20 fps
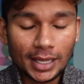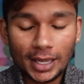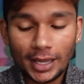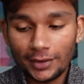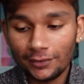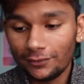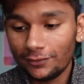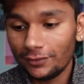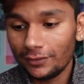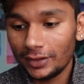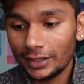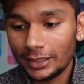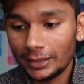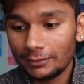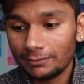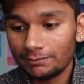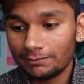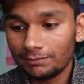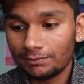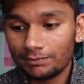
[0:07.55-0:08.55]

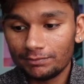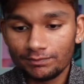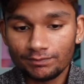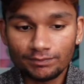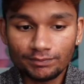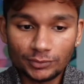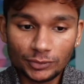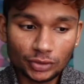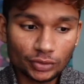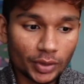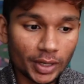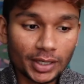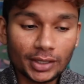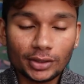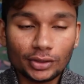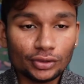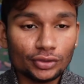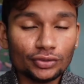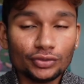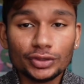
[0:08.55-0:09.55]
Every
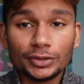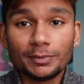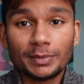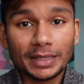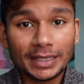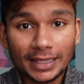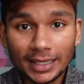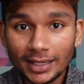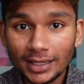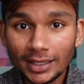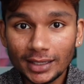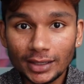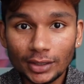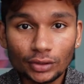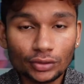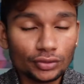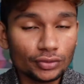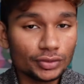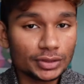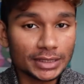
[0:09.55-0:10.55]
trader who is beginning,
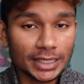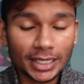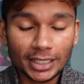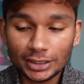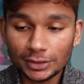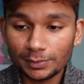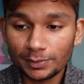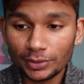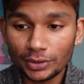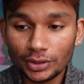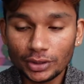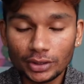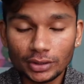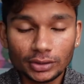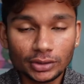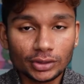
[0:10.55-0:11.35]
who is expert,